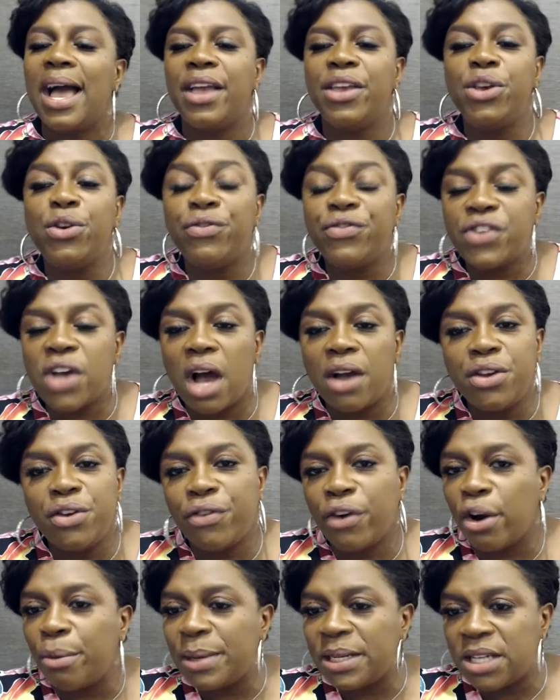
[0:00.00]
You've
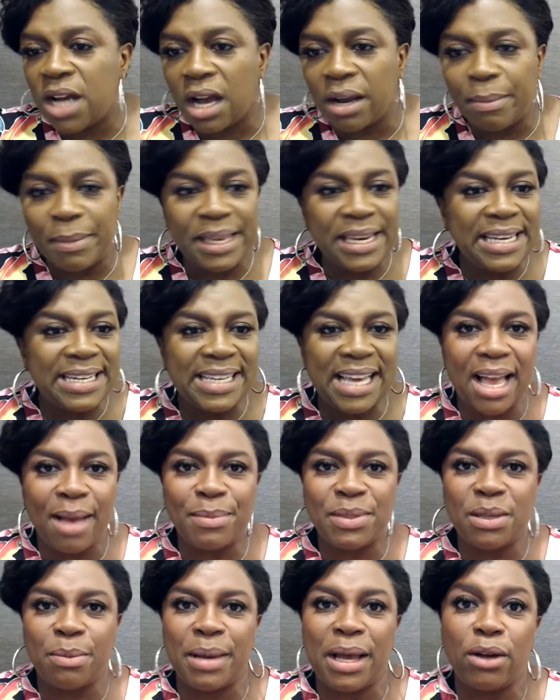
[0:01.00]
heard me talk many
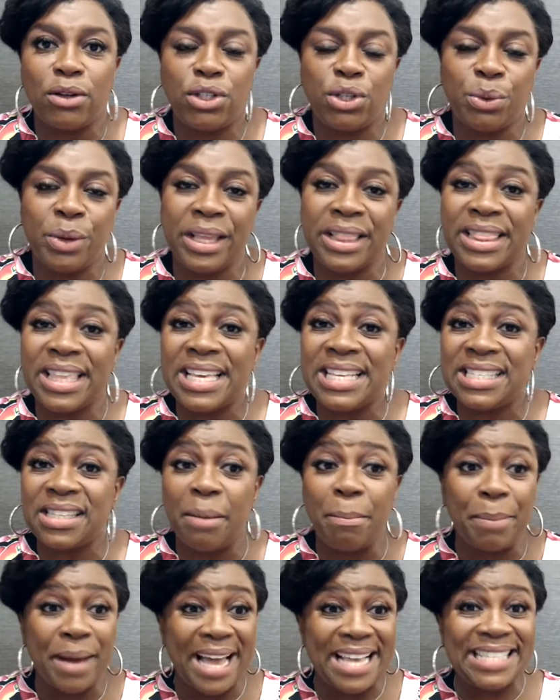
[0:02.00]
times about doing things
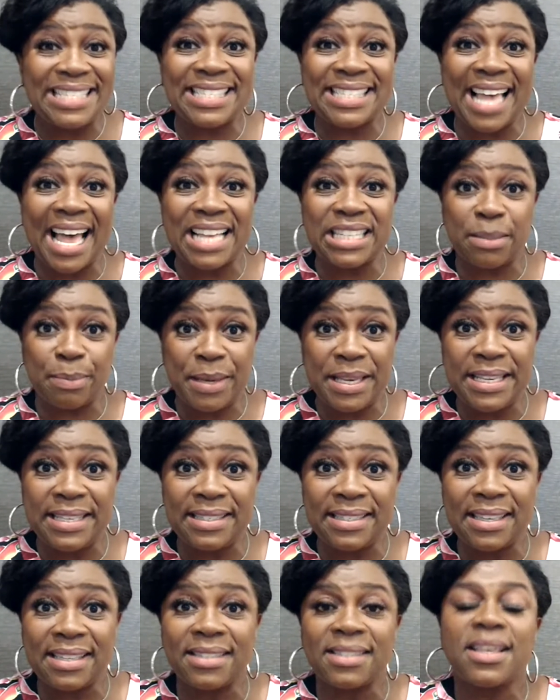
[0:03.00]
in bite-sized
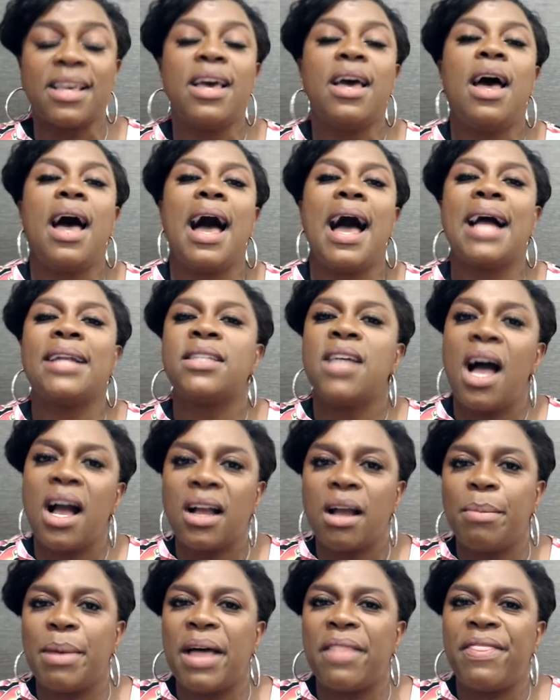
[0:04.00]
pieces. I
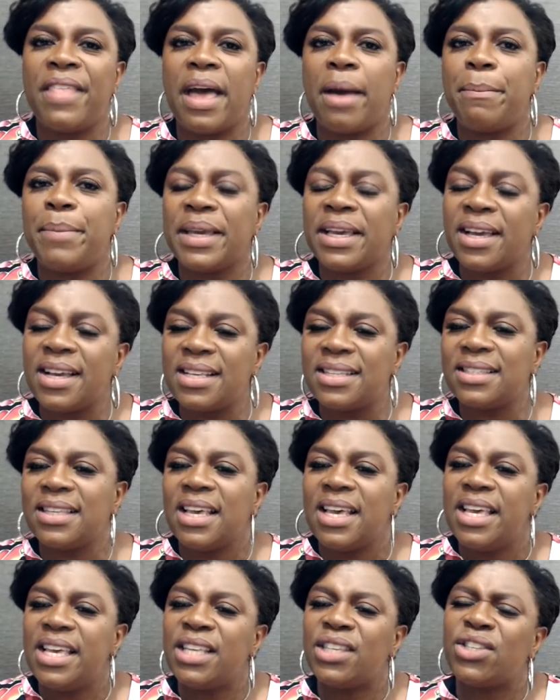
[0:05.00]
talk about that because
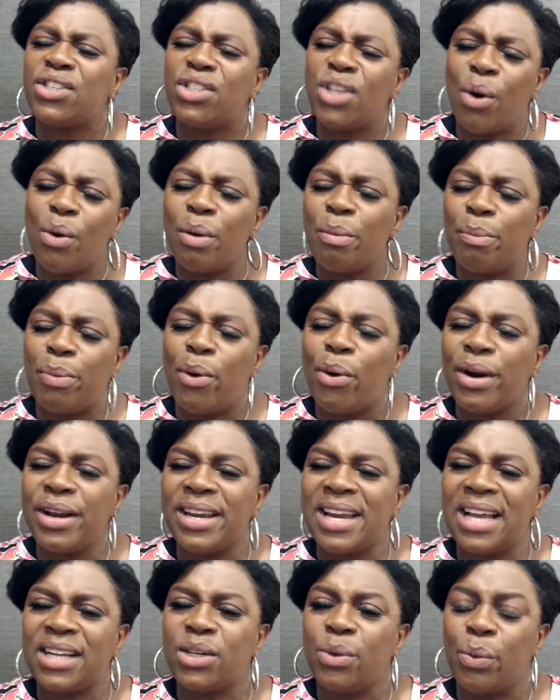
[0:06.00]
it's so
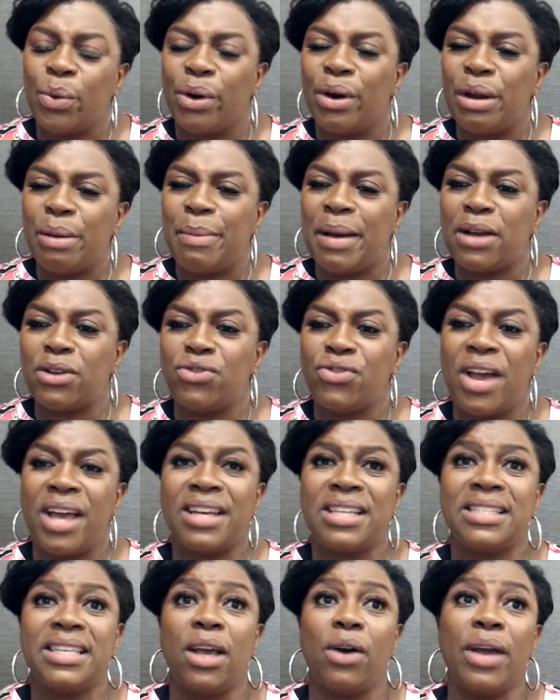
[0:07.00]
important not to worry about trying
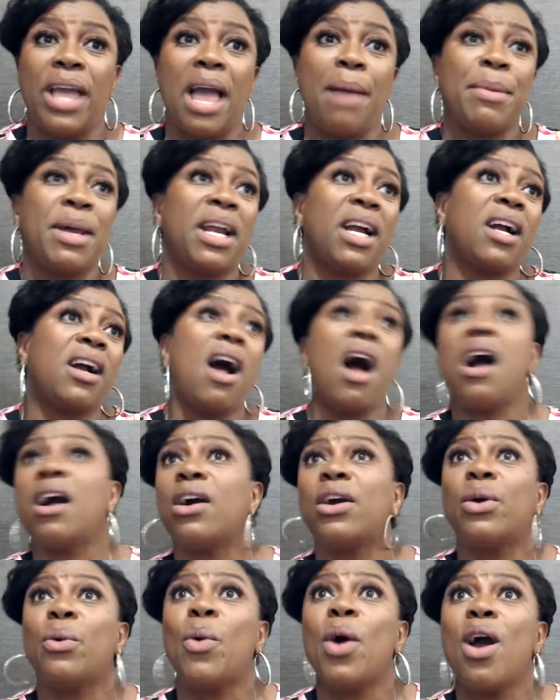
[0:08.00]
to say, okay, I'm going to
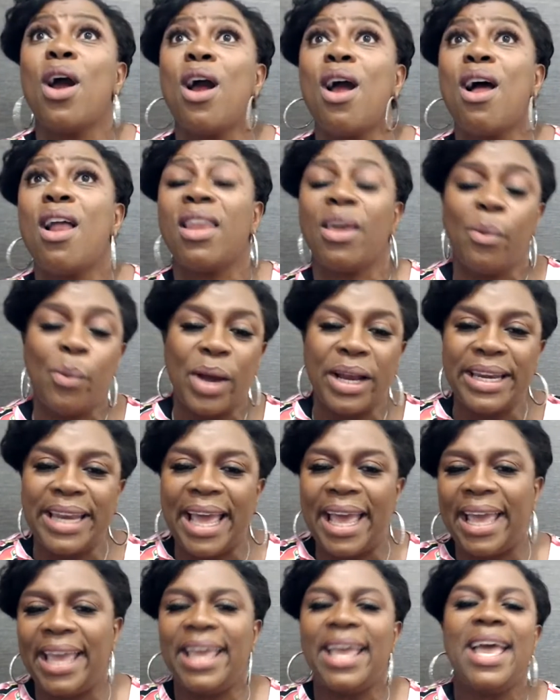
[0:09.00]
conquer the world in one
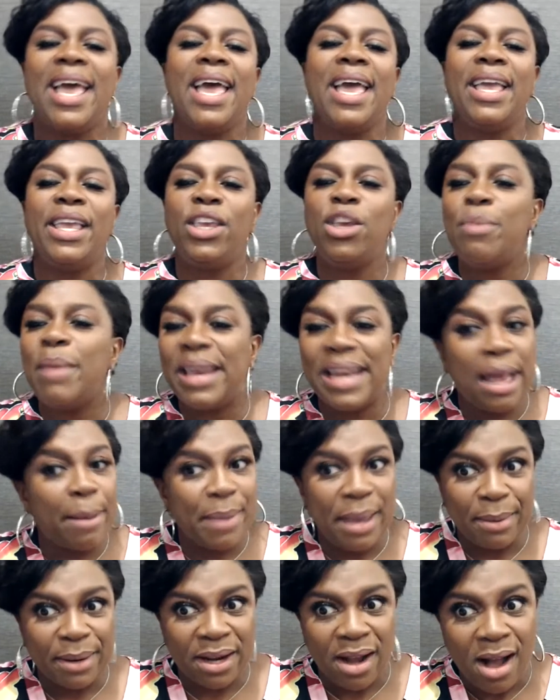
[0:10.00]
day. You may not
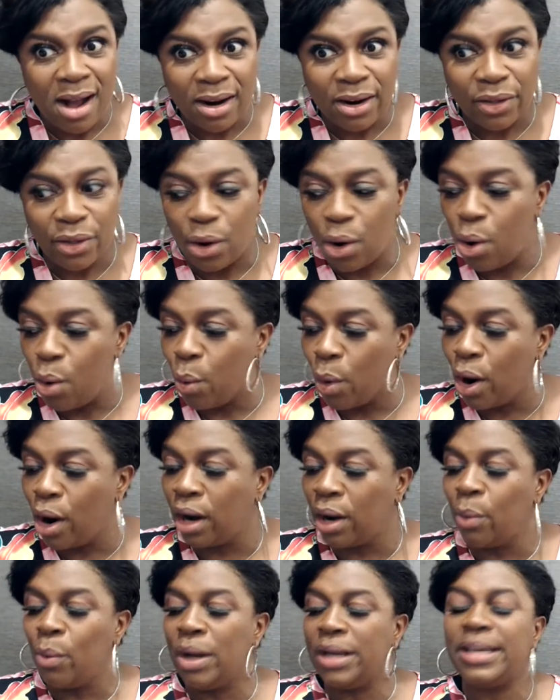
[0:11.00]
be able to conquer the whole
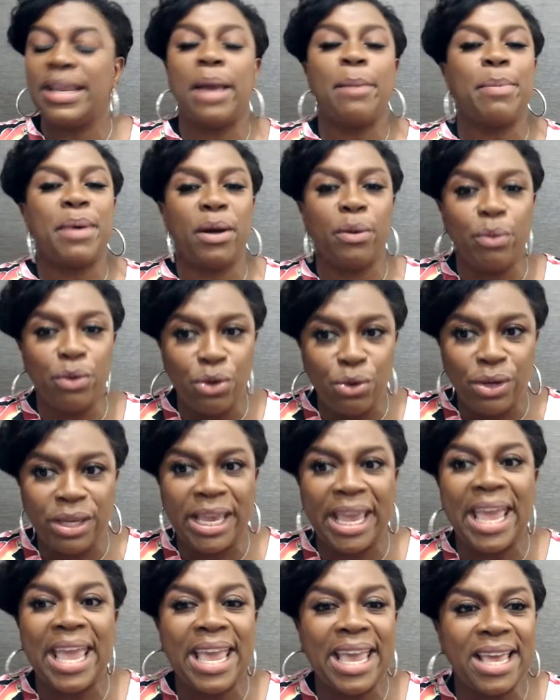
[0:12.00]
world in one day, but you
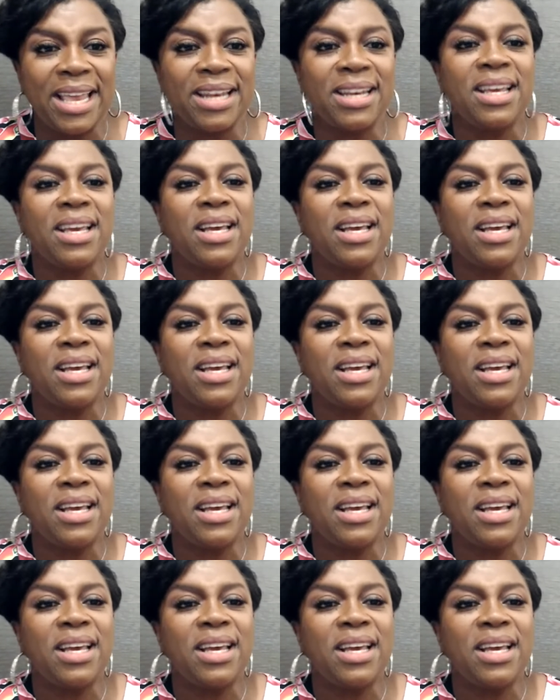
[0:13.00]
can